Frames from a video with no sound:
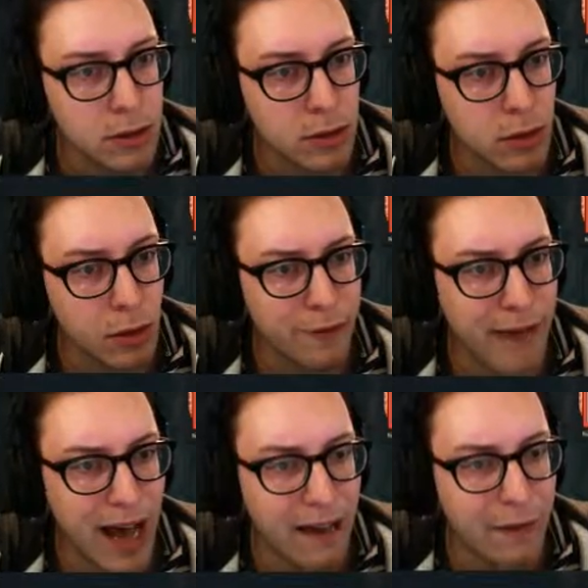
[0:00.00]
Or
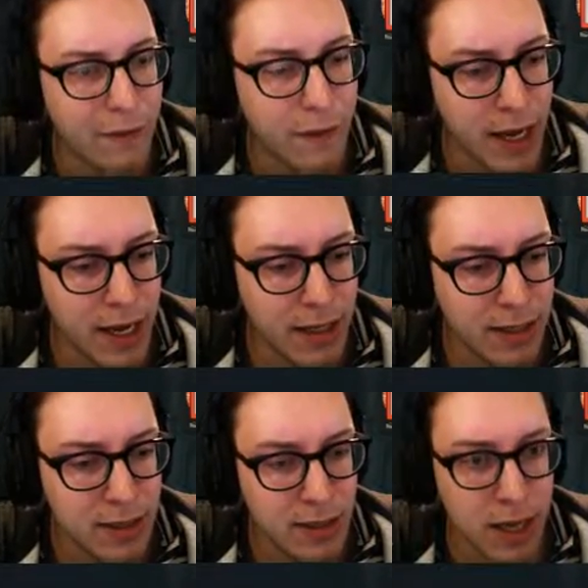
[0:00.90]
5, I
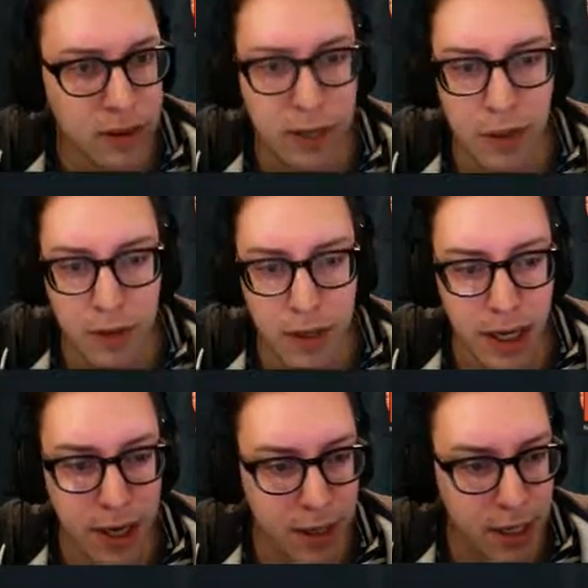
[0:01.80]
guess. I took out the
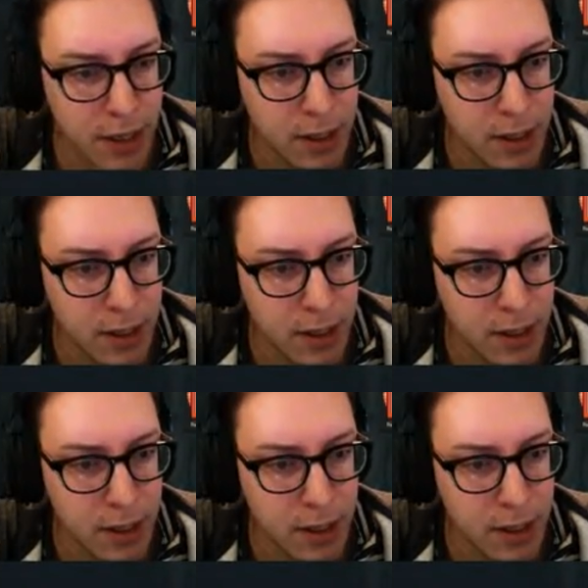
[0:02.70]
Caretaker.